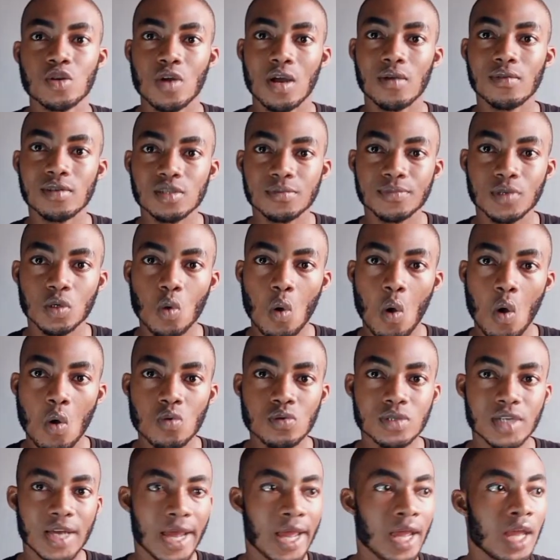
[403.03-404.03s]
Do I want to be
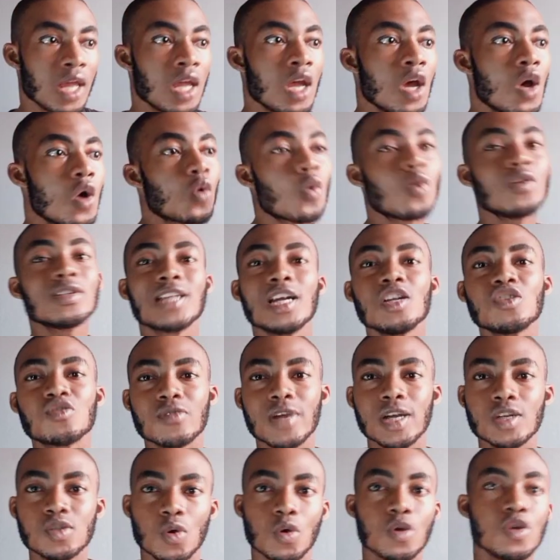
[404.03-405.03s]
called a content
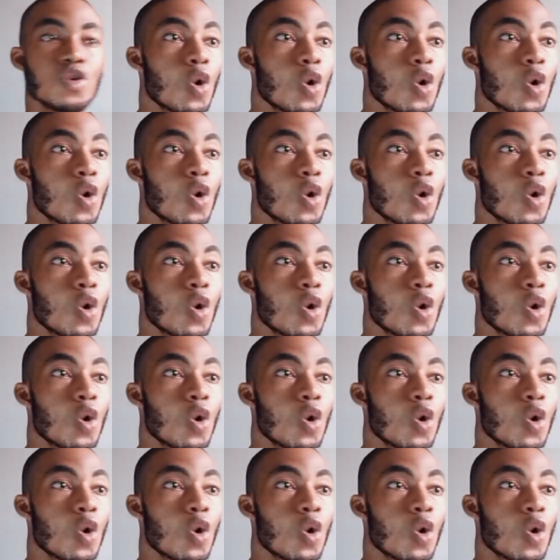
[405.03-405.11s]
creator?